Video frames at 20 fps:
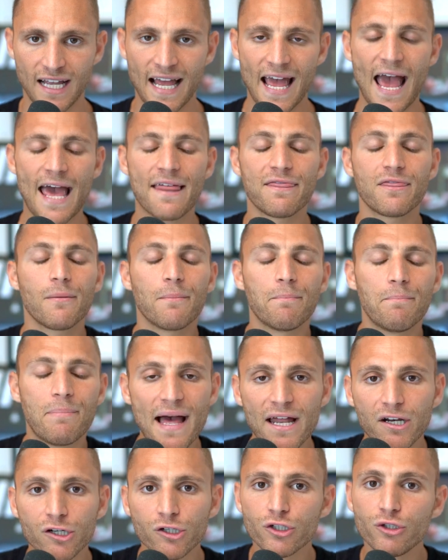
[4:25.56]
And the
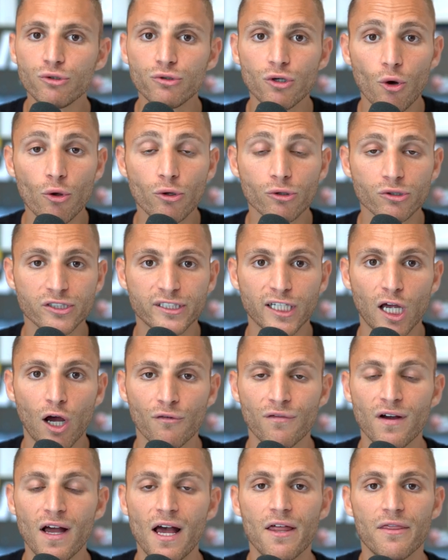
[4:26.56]
better you know
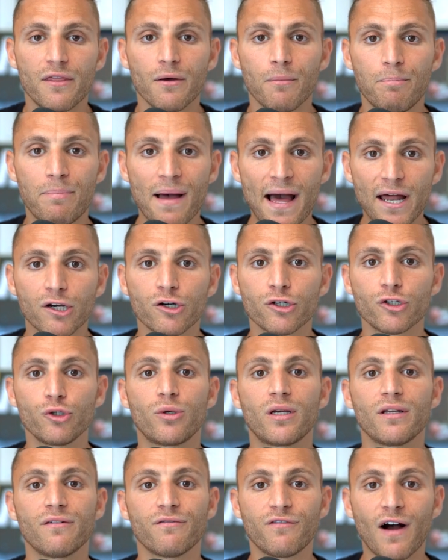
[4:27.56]
yourself, the better you
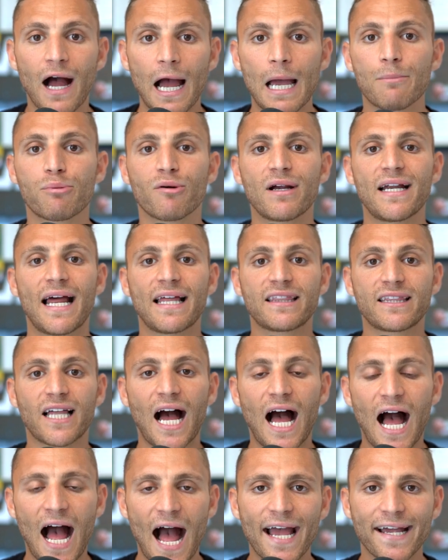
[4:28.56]
can vibrate at the
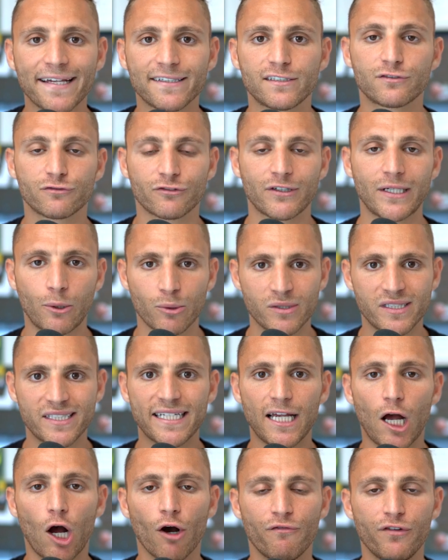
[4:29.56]
highest
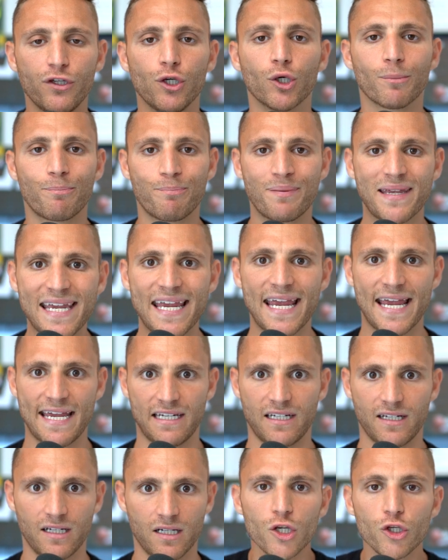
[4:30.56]
frequency of your
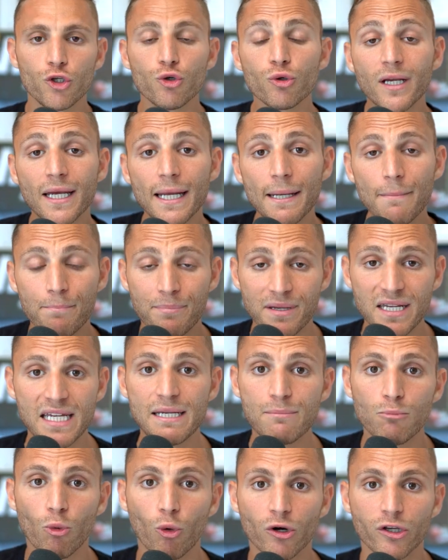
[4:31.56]
being. you can be
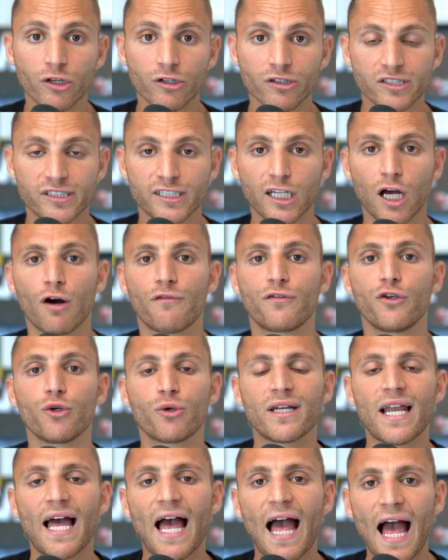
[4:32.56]
more yourself, you
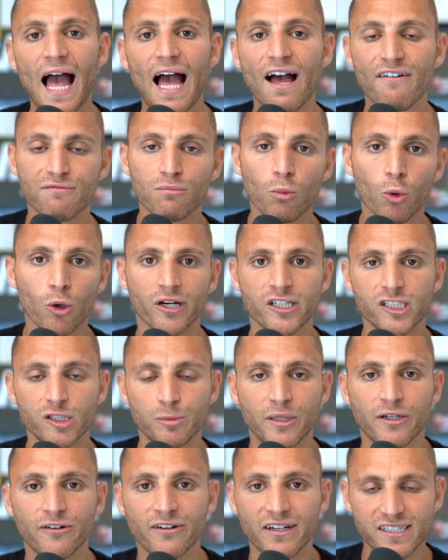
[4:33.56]
can have more
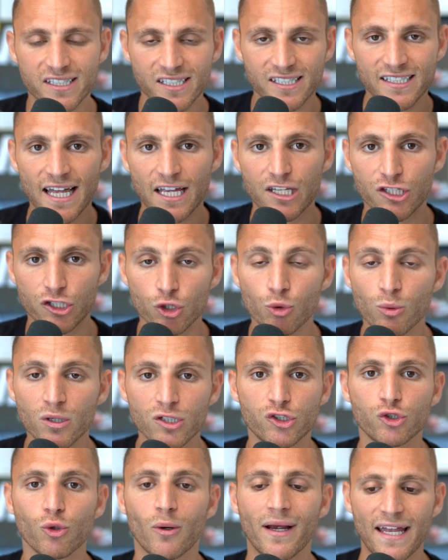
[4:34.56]
experiences that you
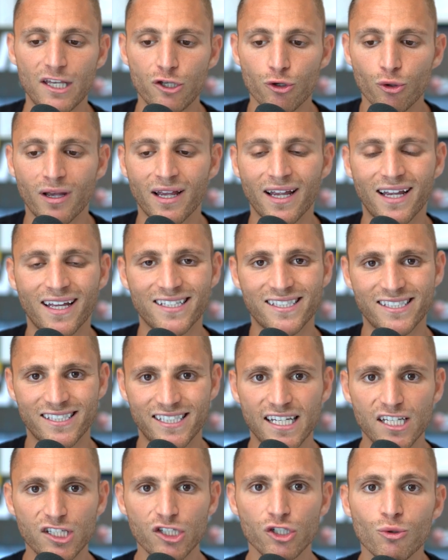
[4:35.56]
enjoy, and you can
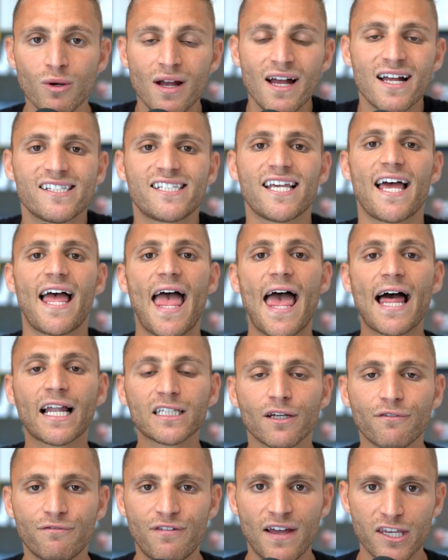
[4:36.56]
continue to
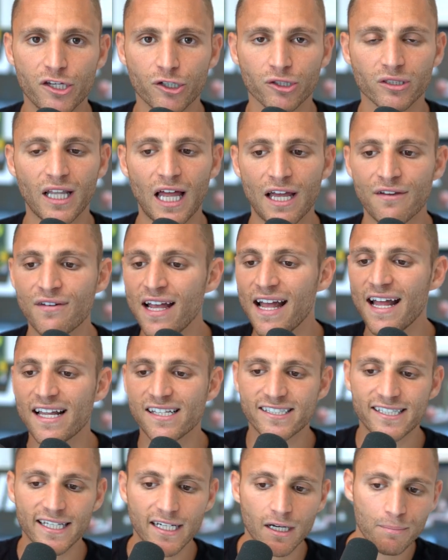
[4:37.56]
elevate your life
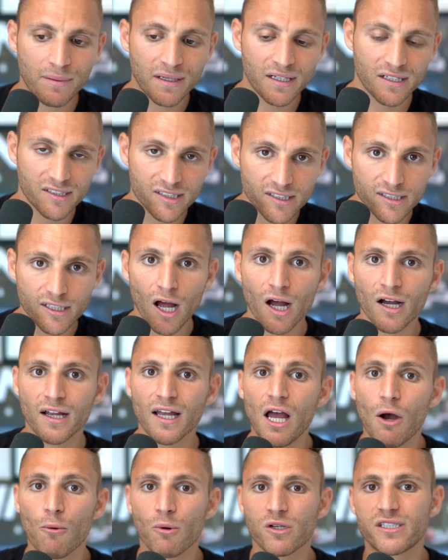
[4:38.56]
instead of being stuck,
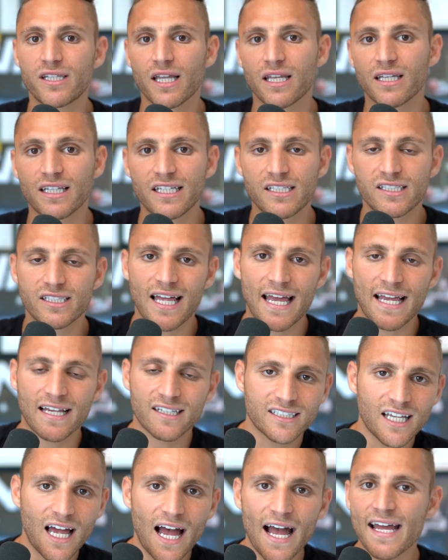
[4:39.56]
which then leads to
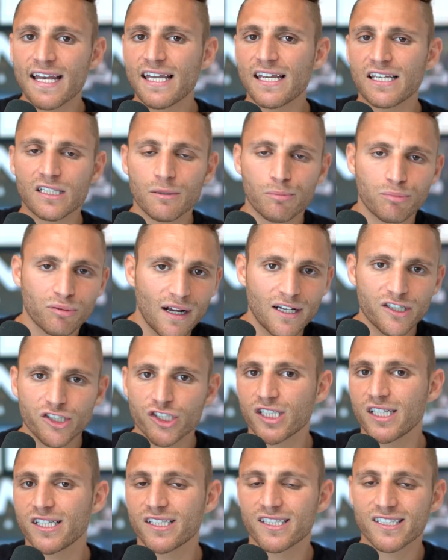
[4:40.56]
anxiety and
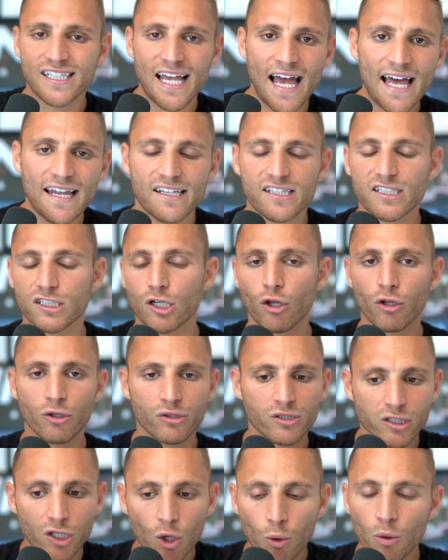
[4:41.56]
depression and sadness and all
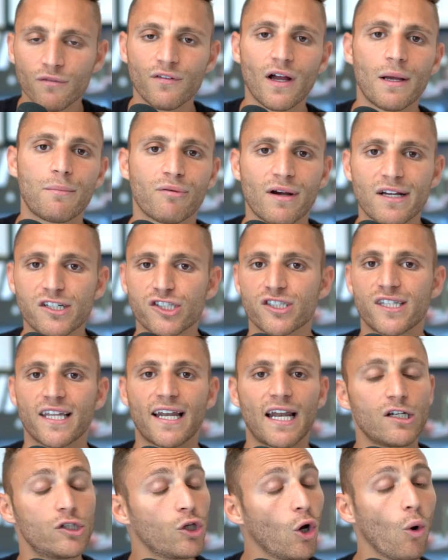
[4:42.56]
those lower vibrations that
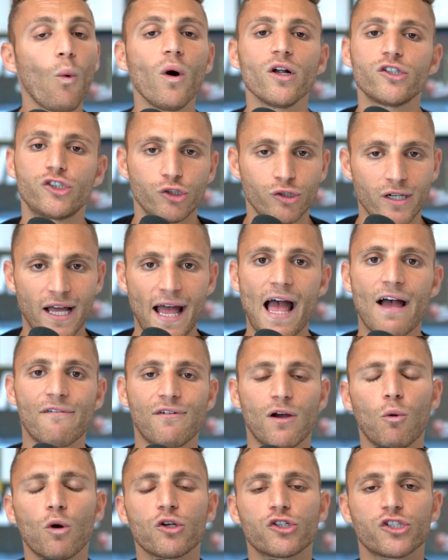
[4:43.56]
I don't want you to have. I
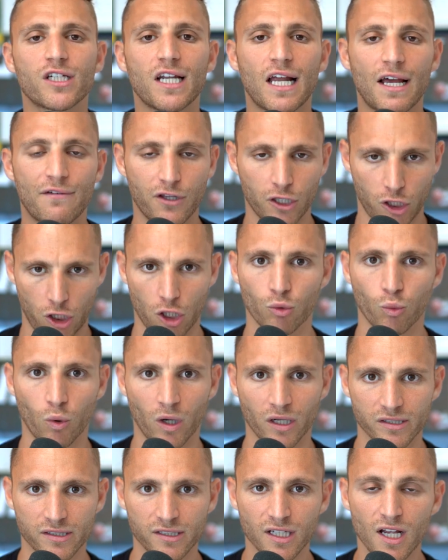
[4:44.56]
want you to have the good
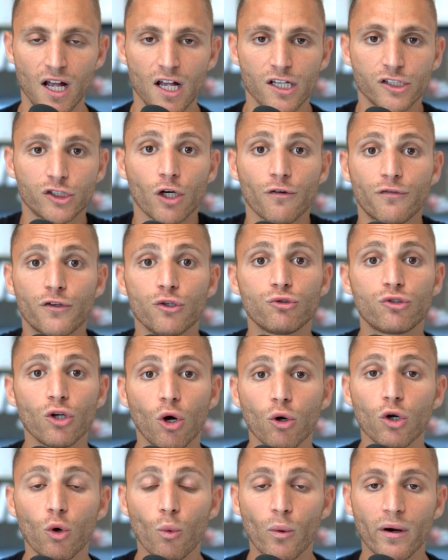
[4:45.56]
ones. So if you
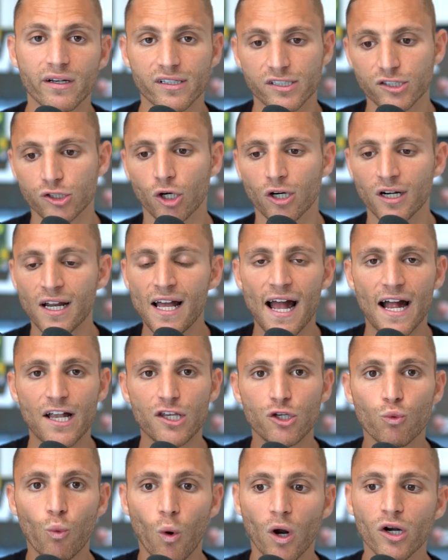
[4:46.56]
don't know where to start and
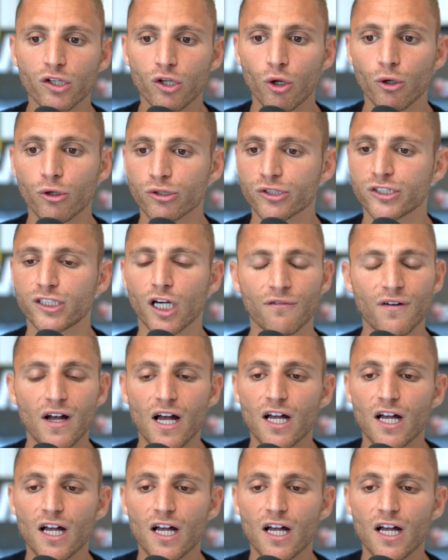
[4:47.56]
you want to know yourself,